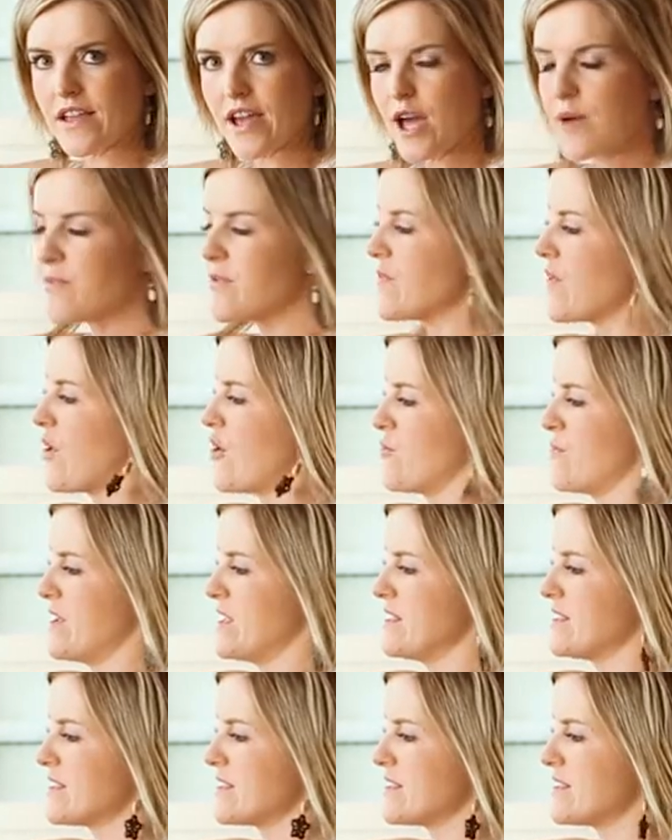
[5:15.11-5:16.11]
cup of
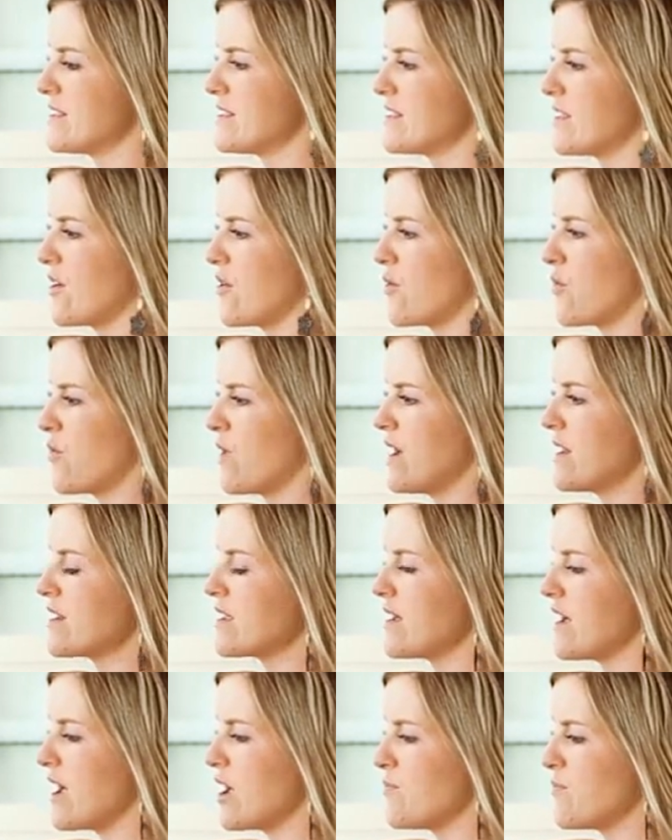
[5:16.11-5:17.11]
almonds. So
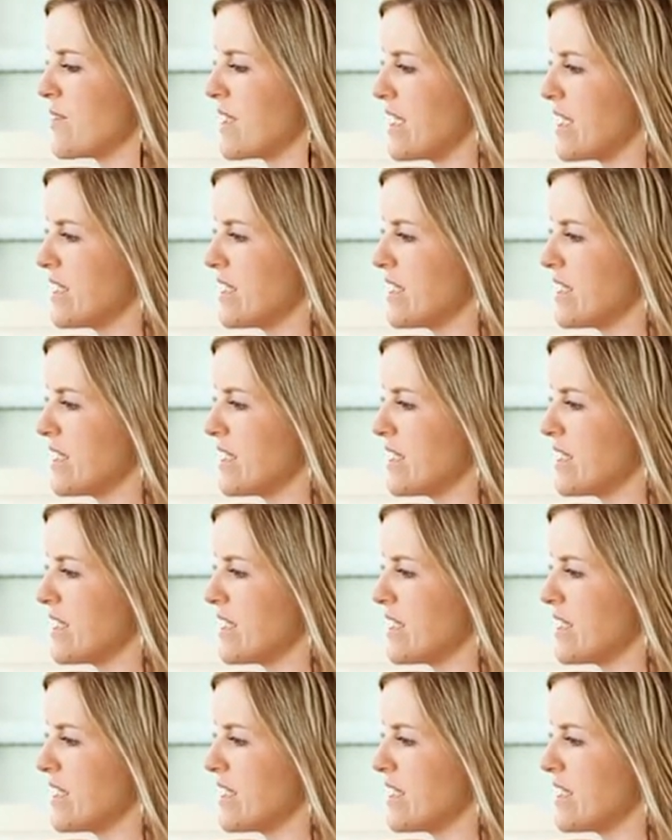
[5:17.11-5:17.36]
1 cup